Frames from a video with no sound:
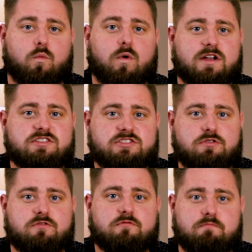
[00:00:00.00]
Once
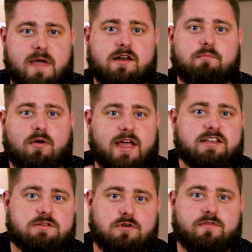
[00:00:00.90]
you've made a plan
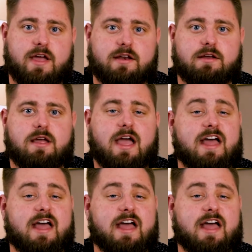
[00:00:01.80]
to move in,